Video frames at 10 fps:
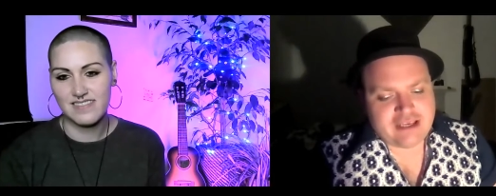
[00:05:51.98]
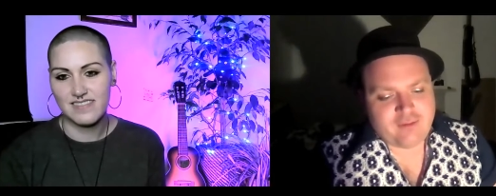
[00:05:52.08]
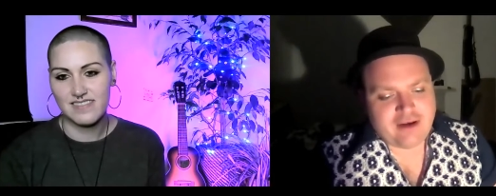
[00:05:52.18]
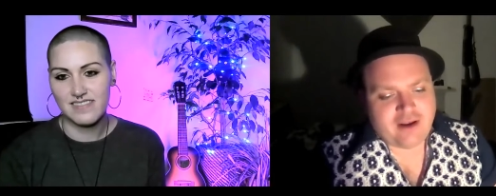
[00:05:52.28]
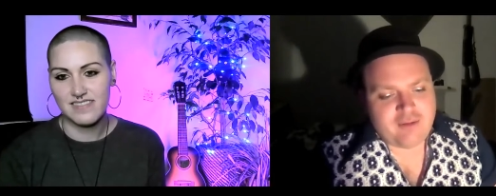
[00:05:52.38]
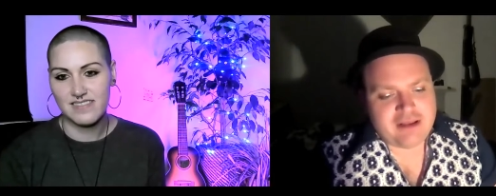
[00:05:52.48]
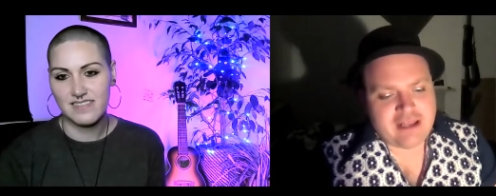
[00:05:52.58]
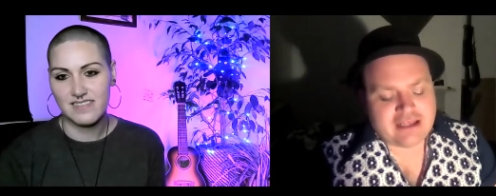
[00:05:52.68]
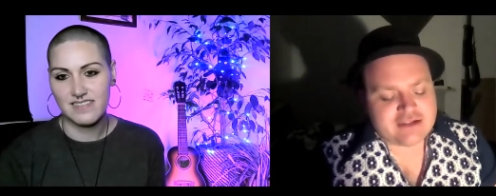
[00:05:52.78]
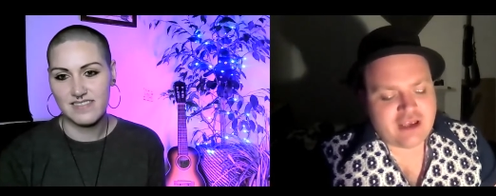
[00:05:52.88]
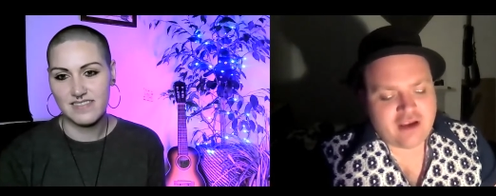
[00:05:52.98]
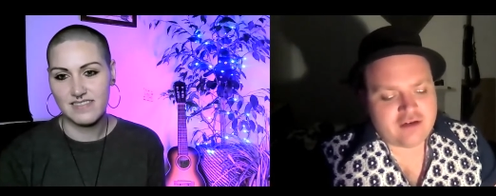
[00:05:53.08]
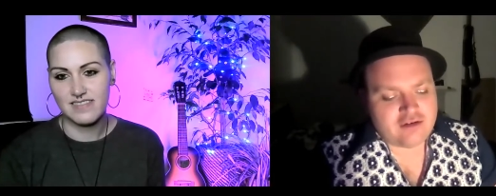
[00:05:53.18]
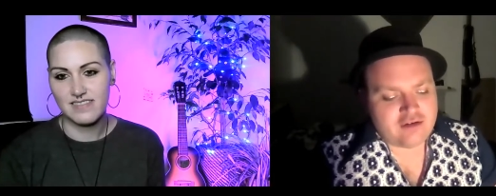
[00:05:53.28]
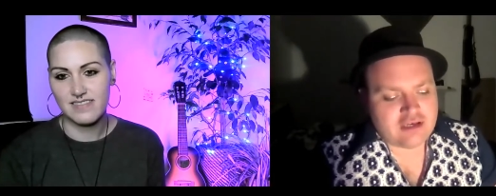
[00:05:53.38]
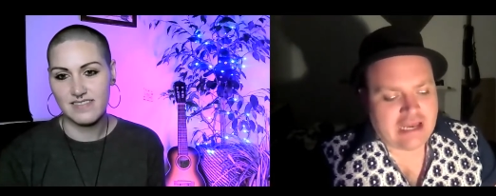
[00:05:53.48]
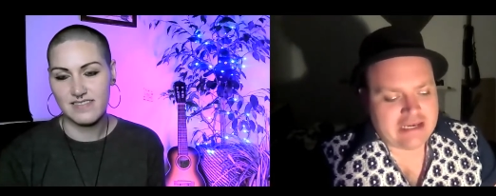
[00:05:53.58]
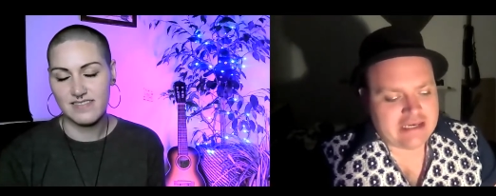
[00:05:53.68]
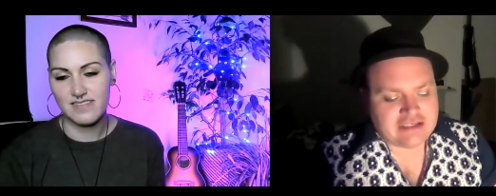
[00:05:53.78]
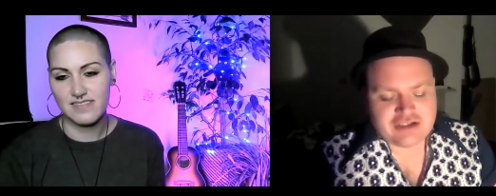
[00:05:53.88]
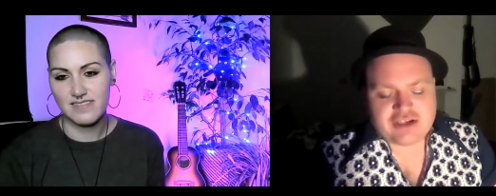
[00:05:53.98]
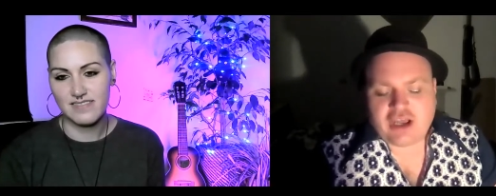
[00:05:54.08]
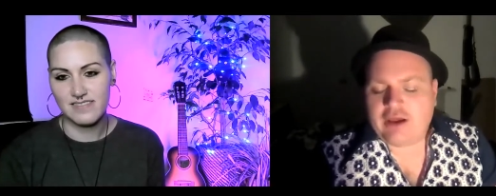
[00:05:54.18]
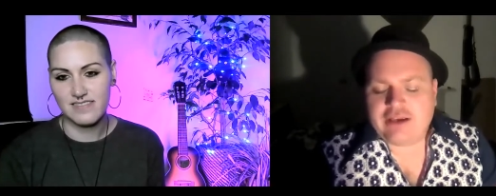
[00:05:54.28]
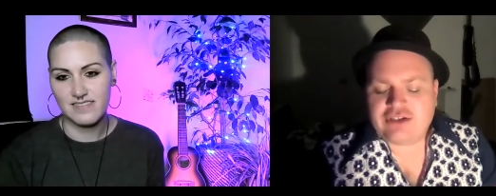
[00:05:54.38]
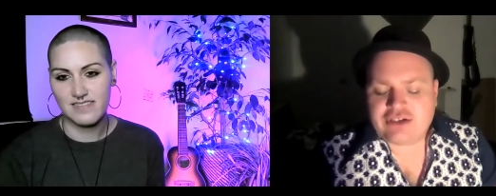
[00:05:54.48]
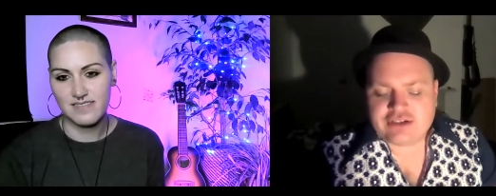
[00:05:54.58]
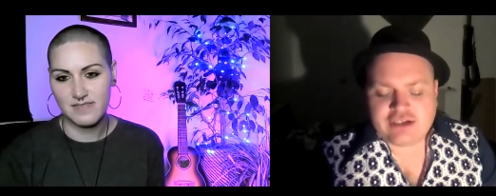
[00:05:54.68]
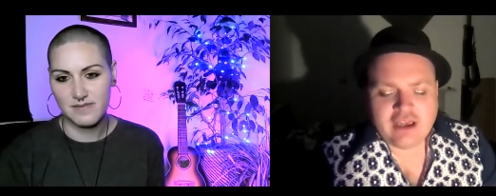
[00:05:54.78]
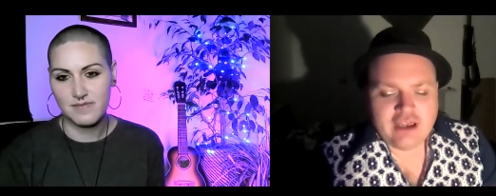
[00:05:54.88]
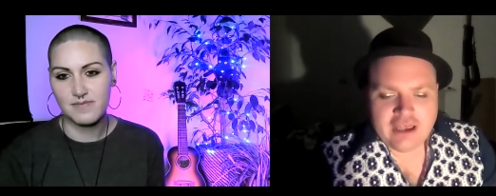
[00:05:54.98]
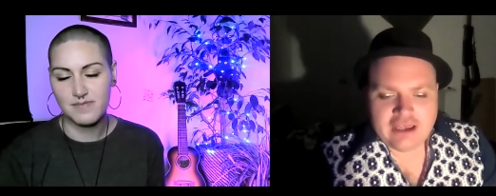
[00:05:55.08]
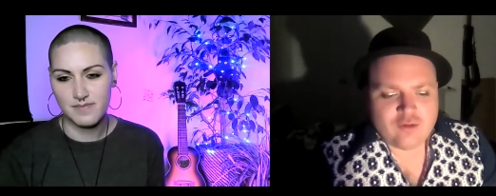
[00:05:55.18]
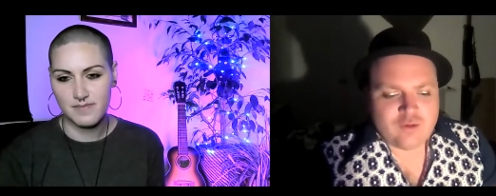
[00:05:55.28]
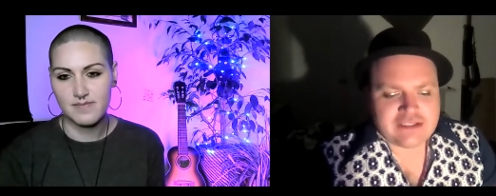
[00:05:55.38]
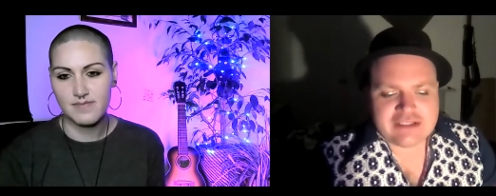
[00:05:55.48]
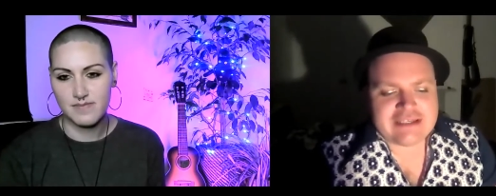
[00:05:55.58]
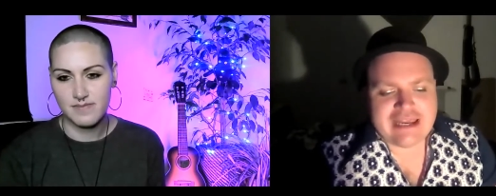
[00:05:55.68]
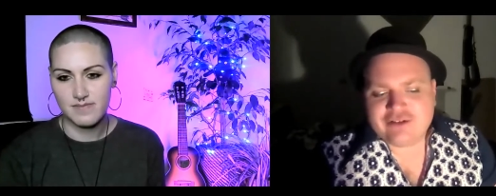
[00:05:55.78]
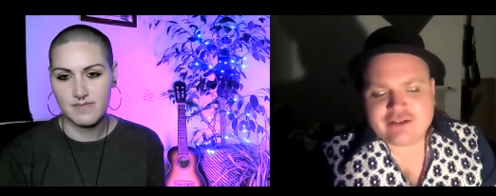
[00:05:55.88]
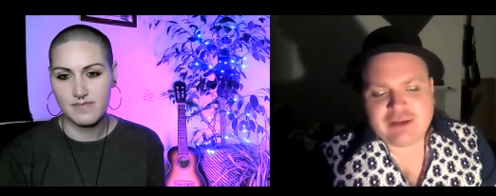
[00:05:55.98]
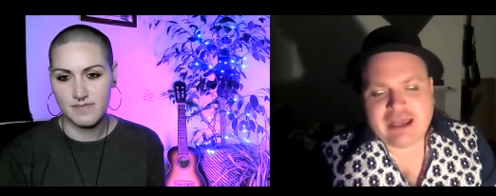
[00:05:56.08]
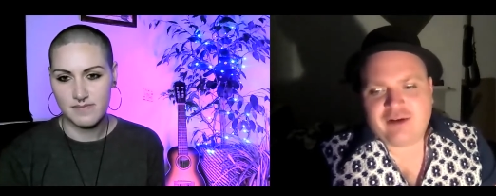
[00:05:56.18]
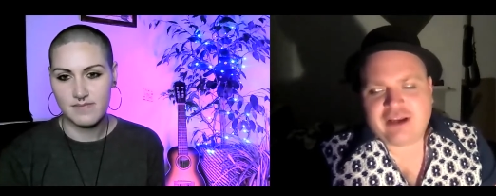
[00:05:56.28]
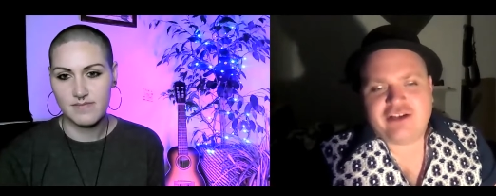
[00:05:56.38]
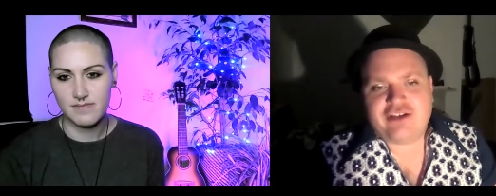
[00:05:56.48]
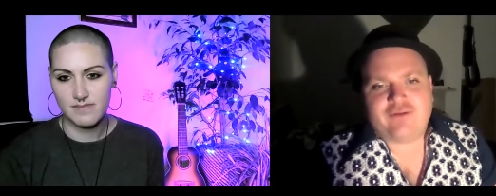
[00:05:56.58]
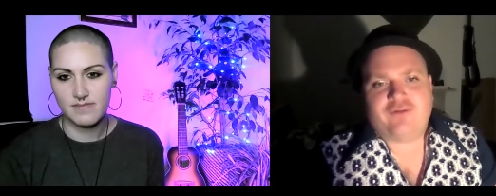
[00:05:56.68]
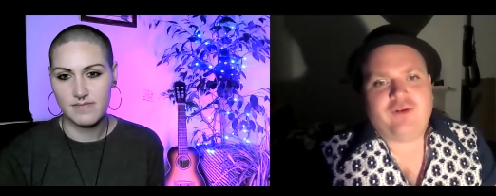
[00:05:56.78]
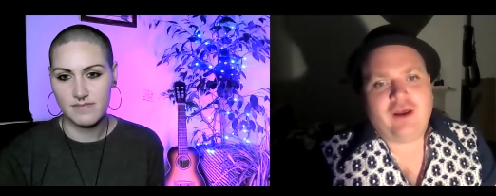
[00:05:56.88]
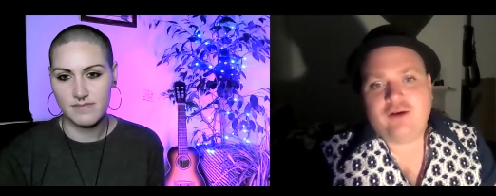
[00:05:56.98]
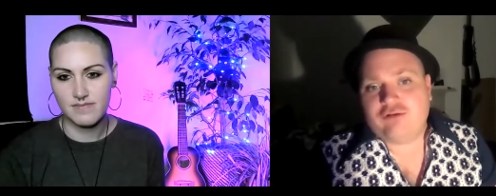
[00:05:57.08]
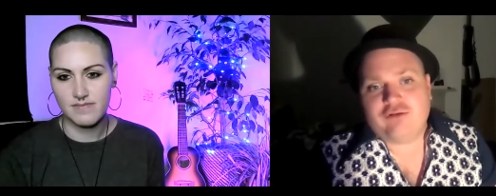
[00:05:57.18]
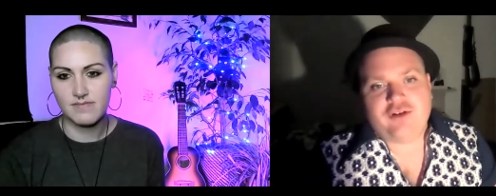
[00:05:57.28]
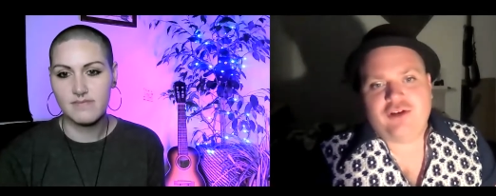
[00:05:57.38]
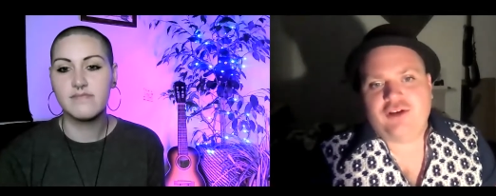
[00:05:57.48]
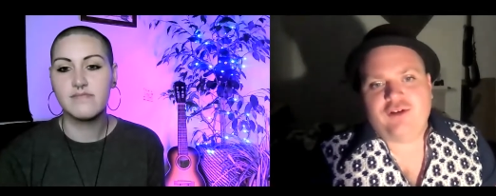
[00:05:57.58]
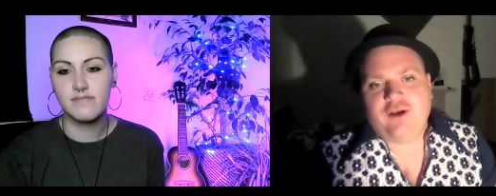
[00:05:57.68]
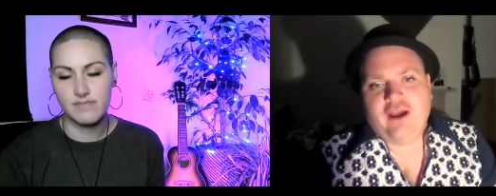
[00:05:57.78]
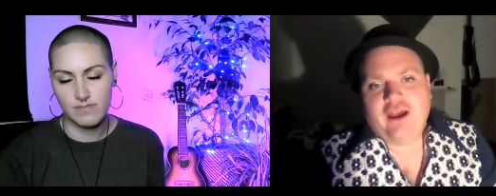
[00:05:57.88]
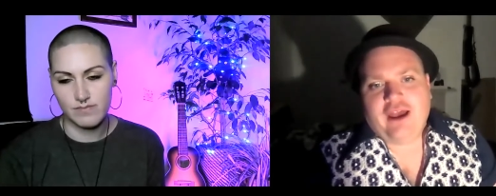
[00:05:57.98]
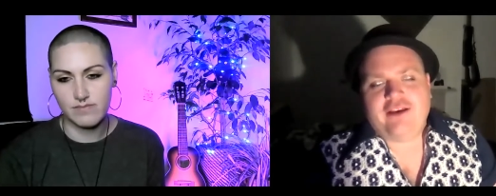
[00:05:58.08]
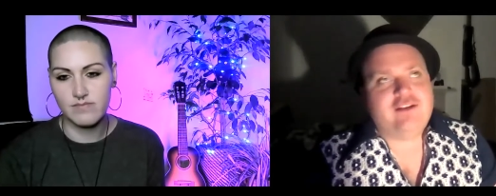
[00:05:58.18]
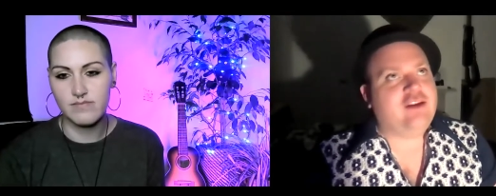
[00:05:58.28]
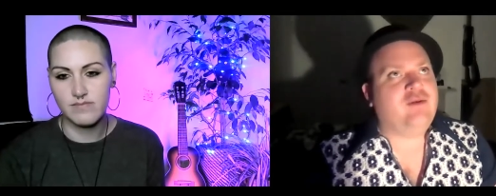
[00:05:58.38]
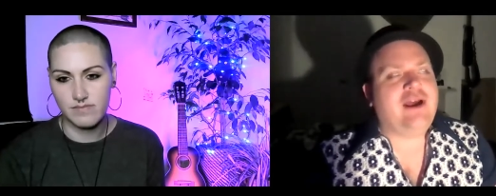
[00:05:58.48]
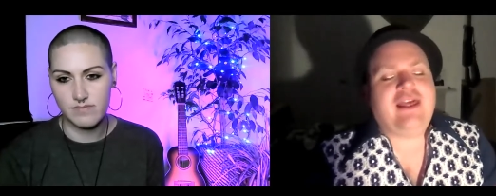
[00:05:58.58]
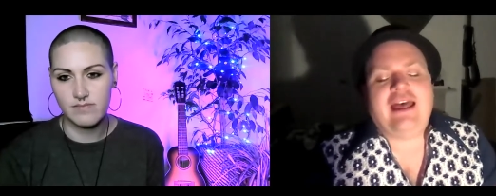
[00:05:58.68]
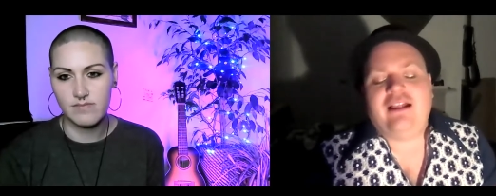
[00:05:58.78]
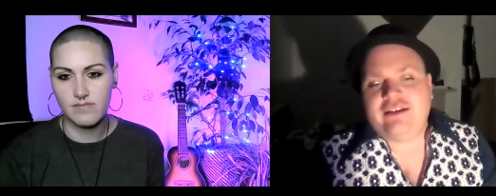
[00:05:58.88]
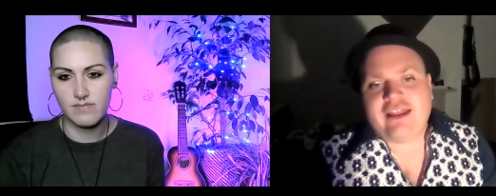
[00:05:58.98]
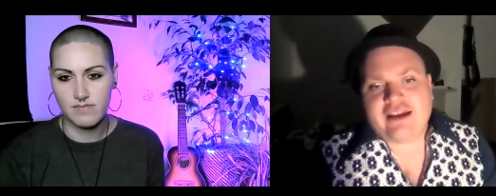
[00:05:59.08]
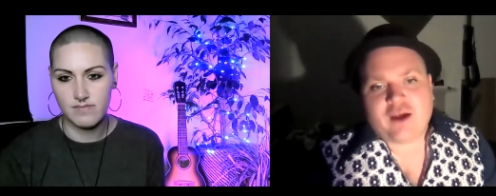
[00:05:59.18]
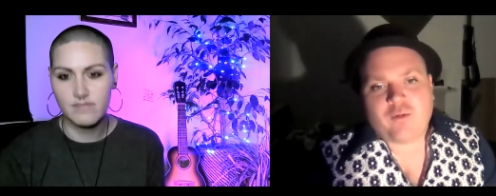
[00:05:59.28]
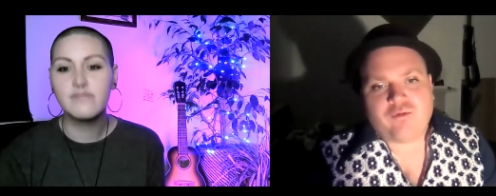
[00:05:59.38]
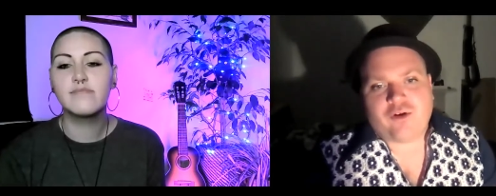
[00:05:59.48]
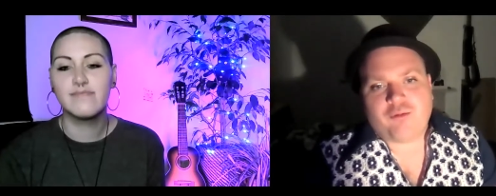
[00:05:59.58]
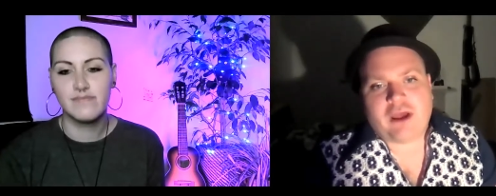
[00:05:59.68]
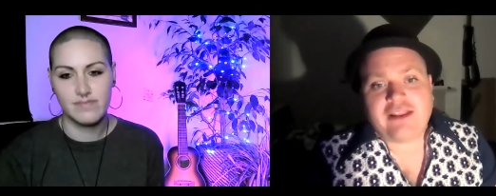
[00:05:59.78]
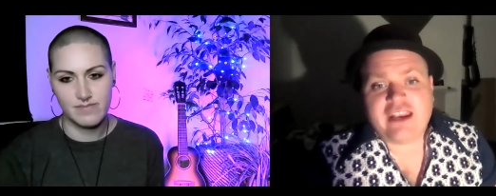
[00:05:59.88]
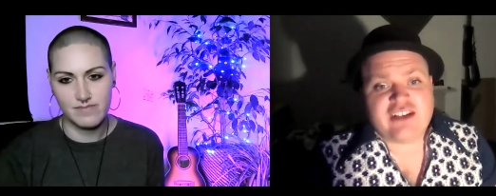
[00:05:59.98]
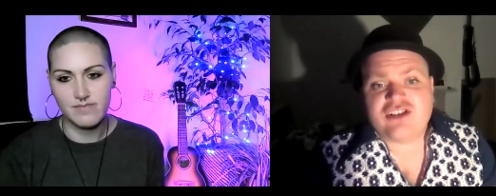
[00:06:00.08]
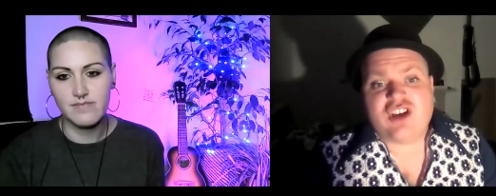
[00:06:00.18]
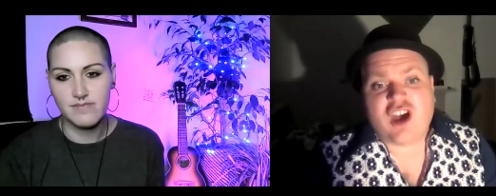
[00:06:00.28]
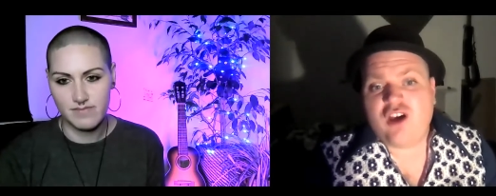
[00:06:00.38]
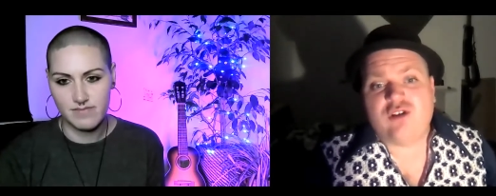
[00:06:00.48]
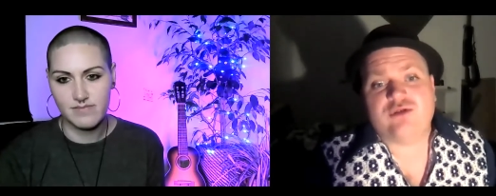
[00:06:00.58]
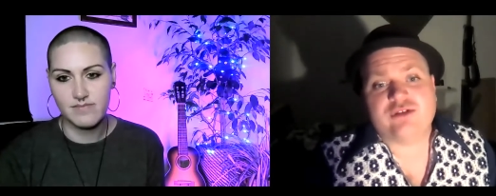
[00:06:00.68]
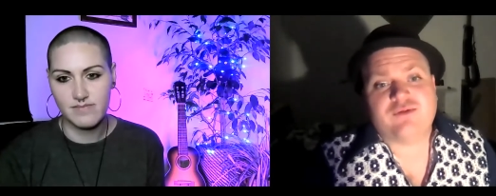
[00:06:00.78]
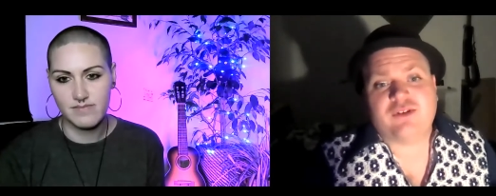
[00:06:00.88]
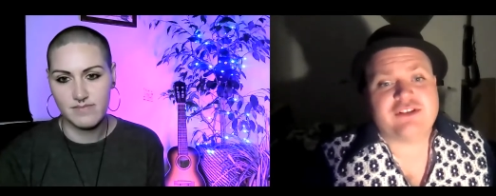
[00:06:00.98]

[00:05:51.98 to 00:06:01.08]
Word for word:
Speaker 1: when I'm in that zone, and it just cut, it just, it always astounds me how it can just flow through you, mm. and you mm. think, where the hell did that come from? And then it just goes for